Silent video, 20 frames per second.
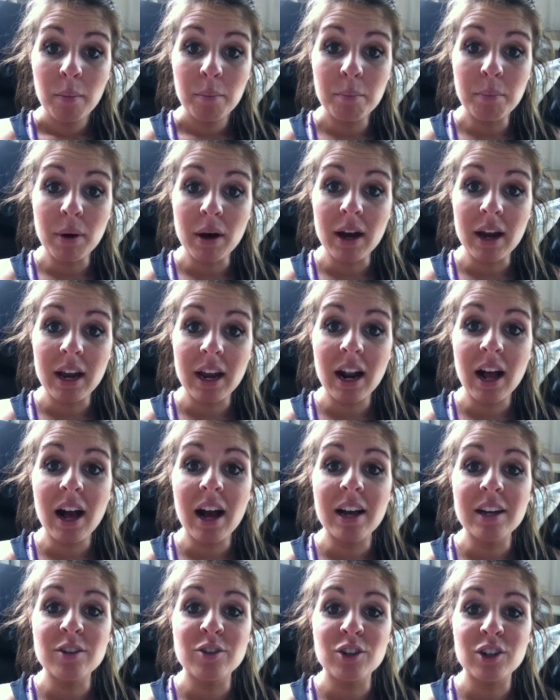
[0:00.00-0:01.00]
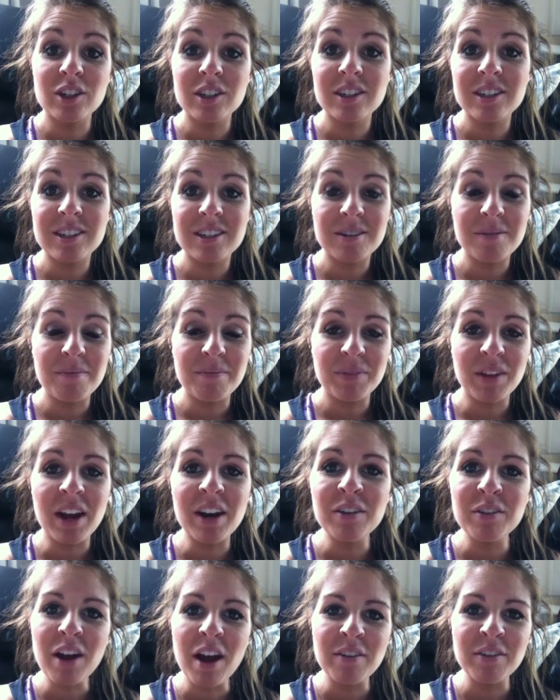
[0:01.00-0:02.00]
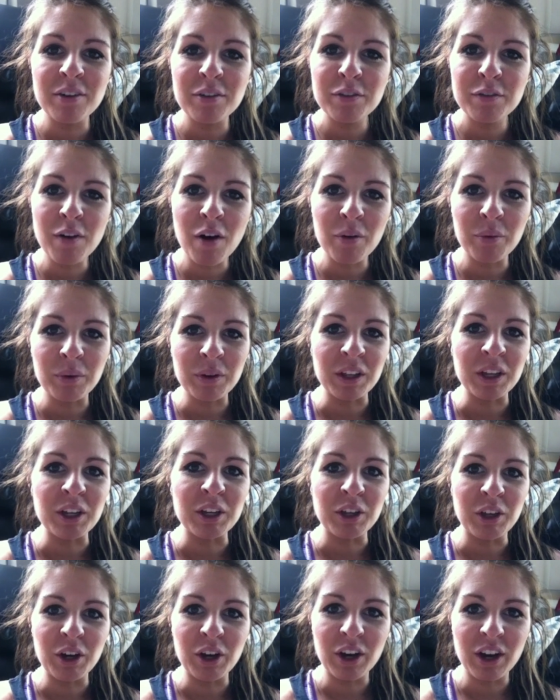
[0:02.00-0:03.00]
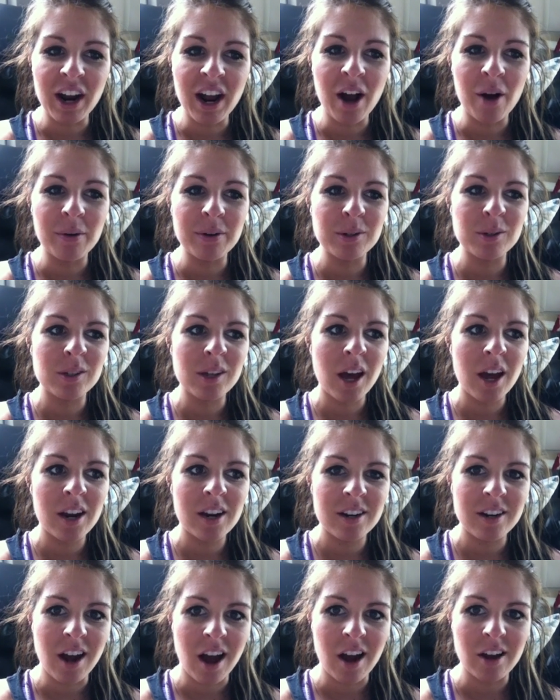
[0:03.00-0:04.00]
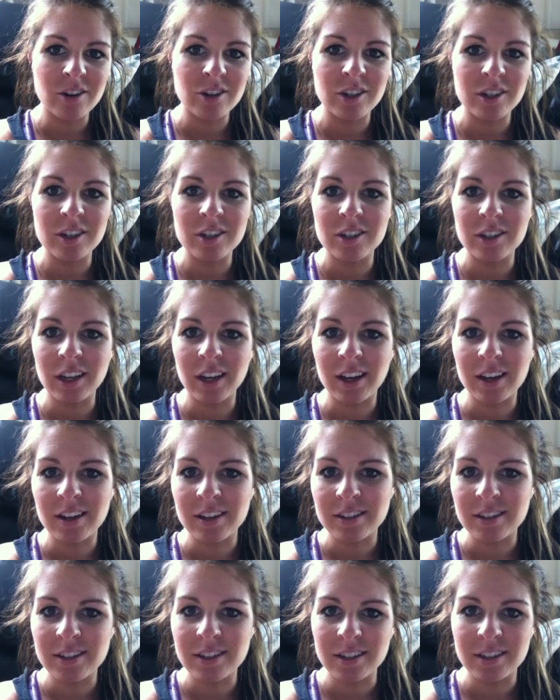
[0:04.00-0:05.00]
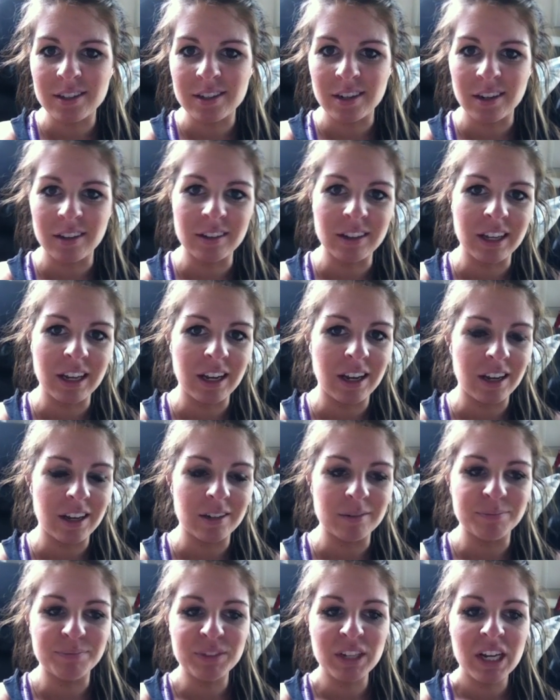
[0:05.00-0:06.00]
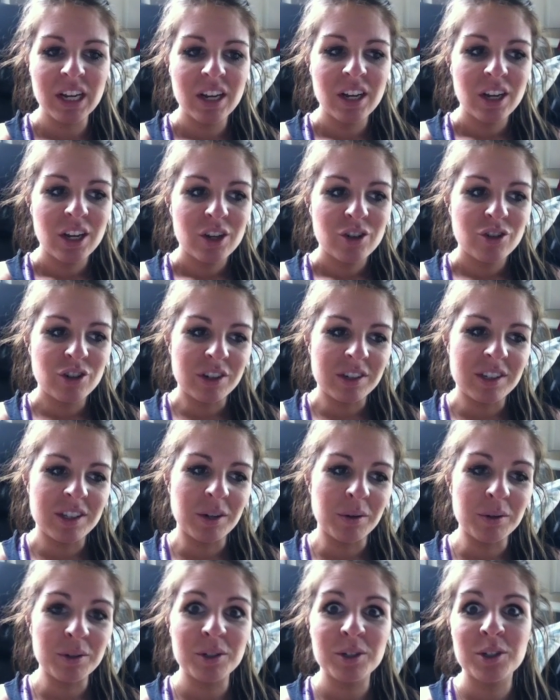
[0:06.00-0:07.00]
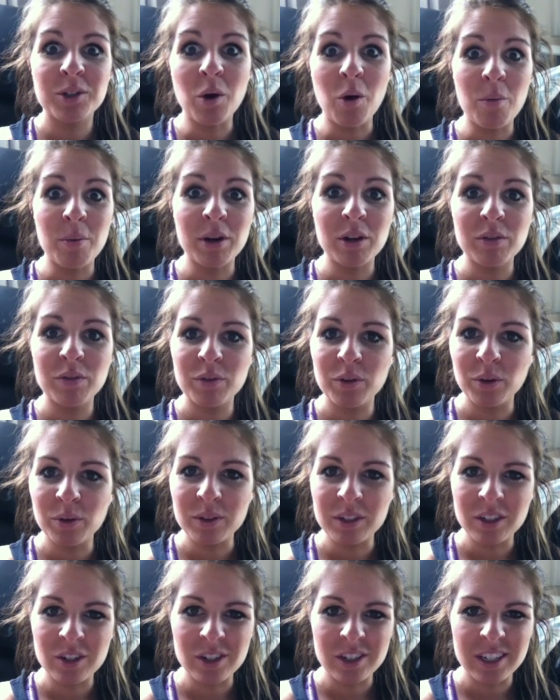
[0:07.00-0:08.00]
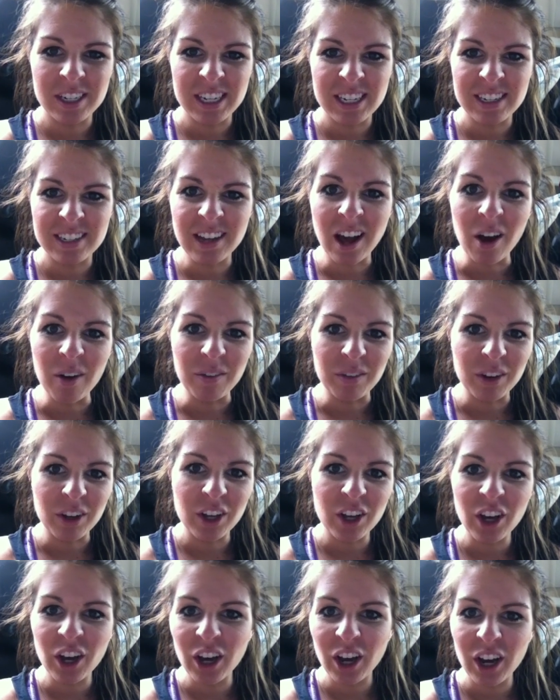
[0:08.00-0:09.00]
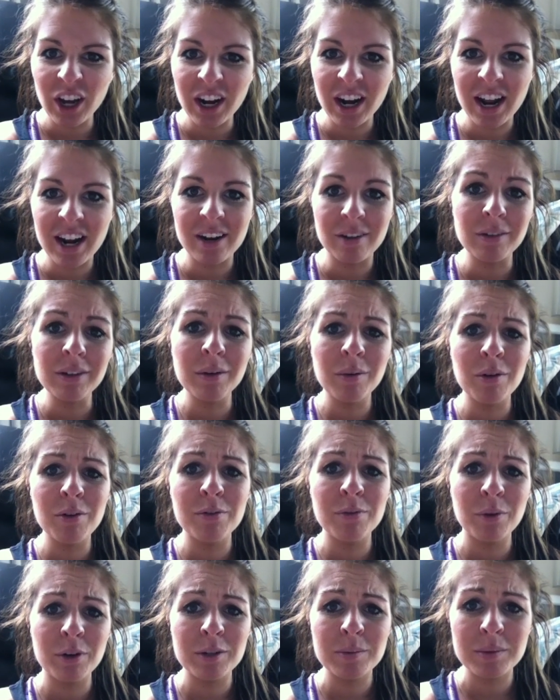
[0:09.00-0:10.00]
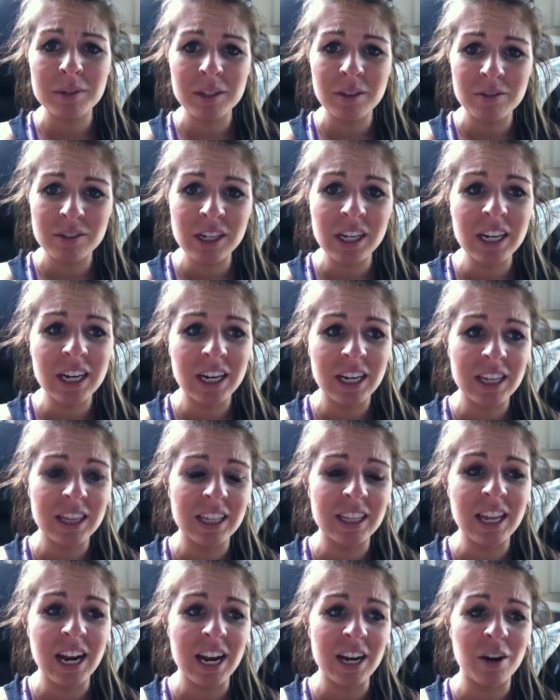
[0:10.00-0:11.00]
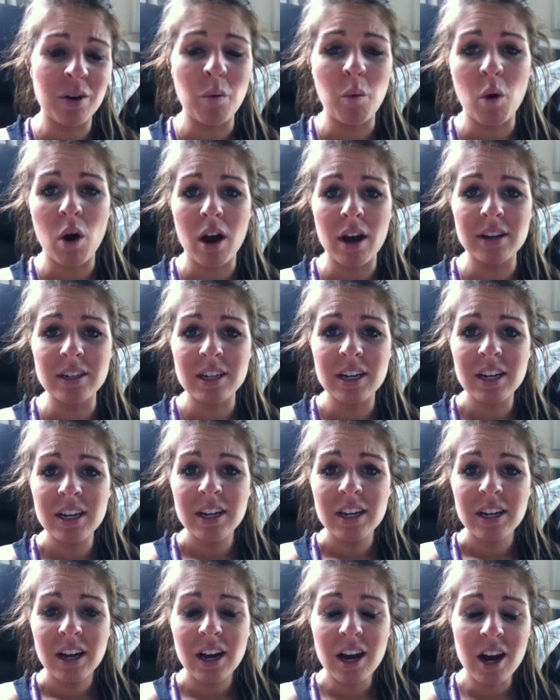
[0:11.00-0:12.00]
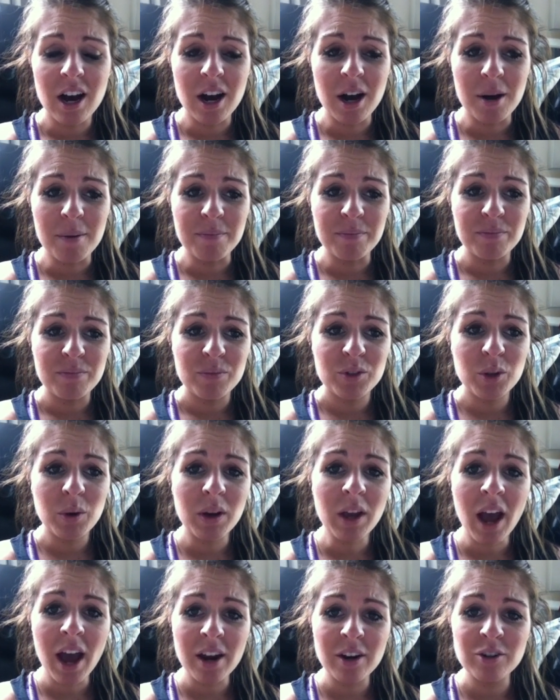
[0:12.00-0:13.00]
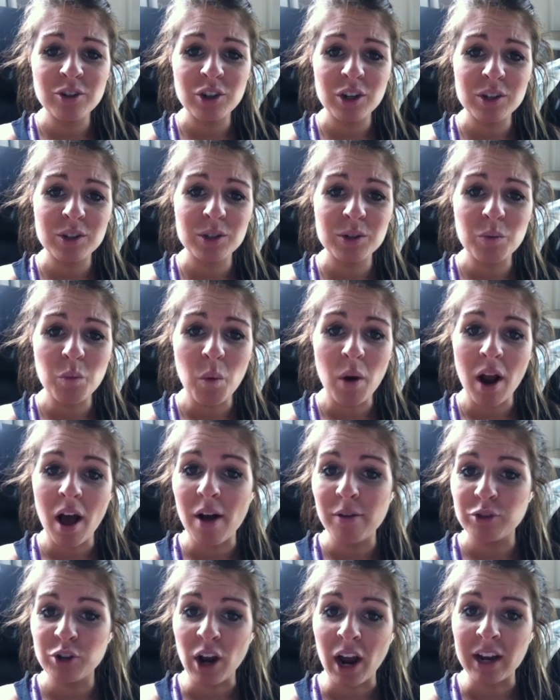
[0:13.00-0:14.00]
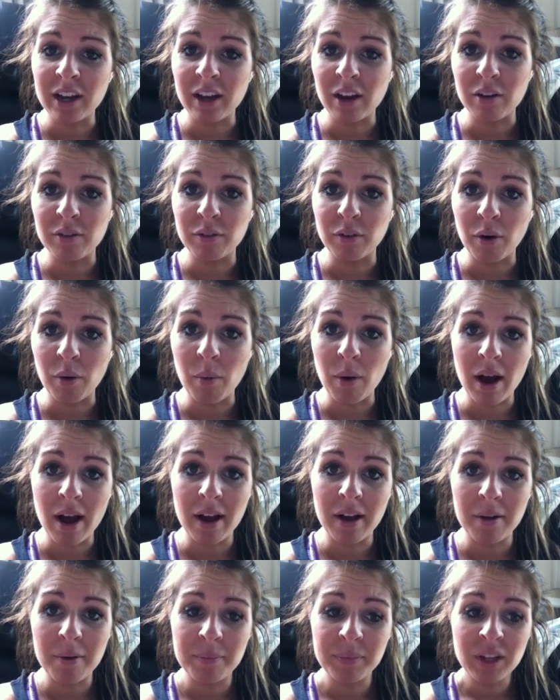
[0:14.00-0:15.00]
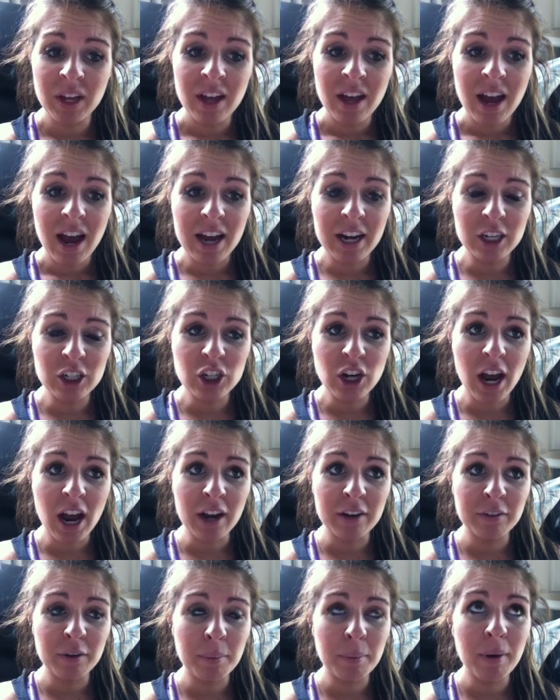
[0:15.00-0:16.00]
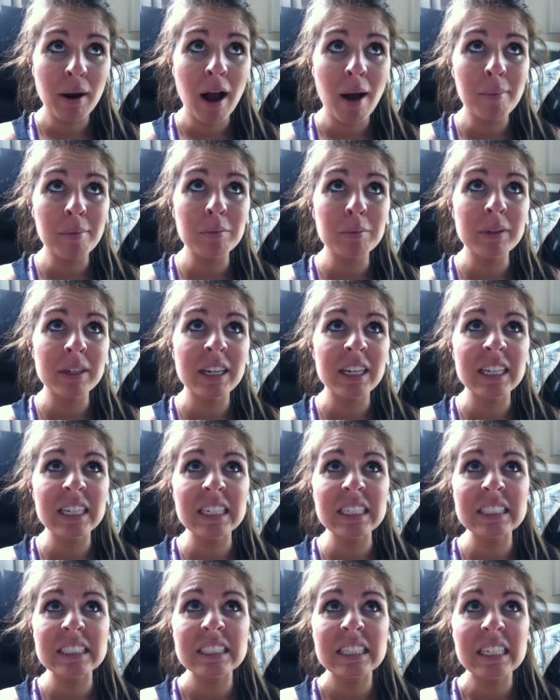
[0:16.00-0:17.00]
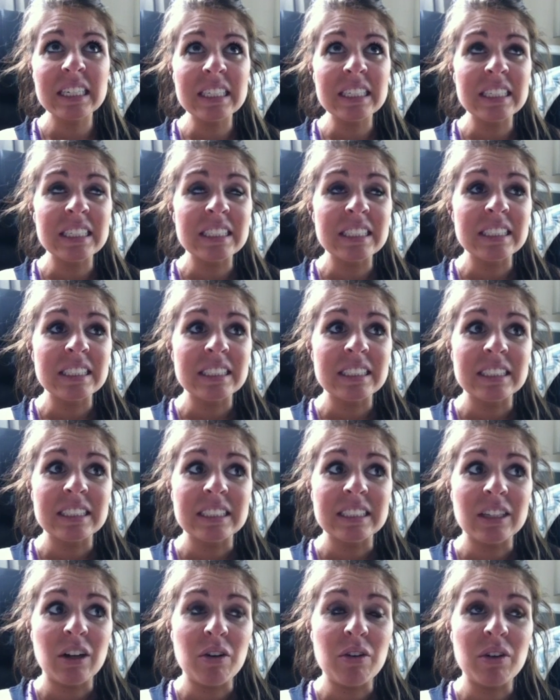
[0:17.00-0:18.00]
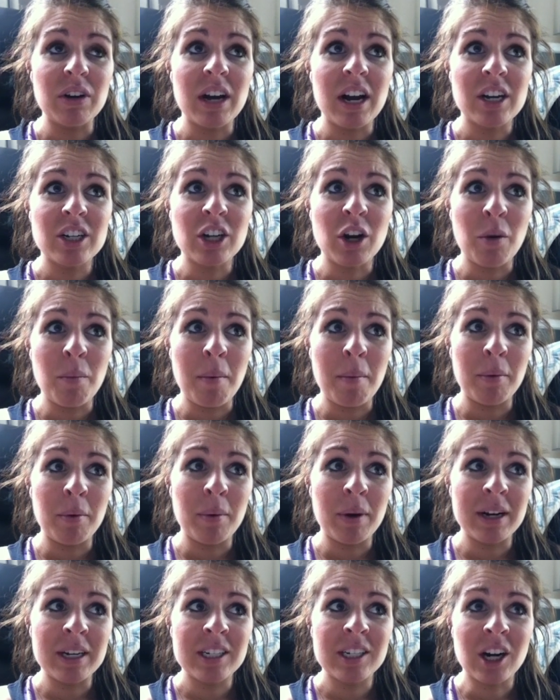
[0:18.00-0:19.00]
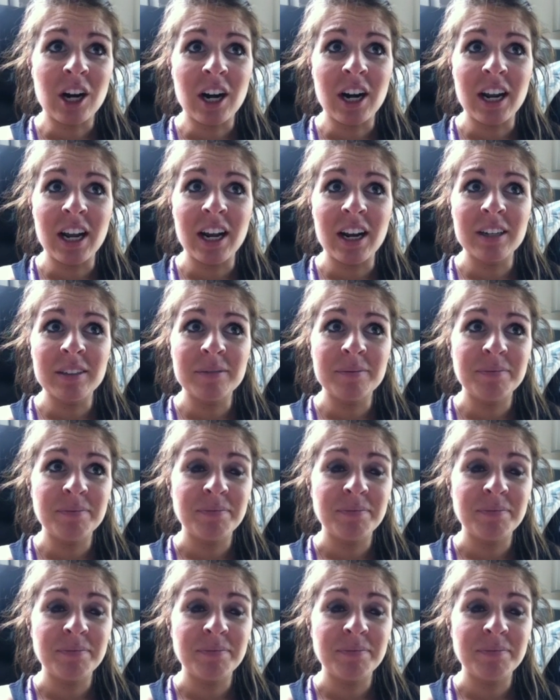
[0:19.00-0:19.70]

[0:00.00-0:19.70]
But I never felt really good. I always was kind of nauseous like consistently, and just there were so many foods that just didn't sound good. And I didn't really want to force myself to eat anything that I didn't want. So it kind of just went off tracking for a while. I didn't track for probably, oh gosh, I don't remember when I started.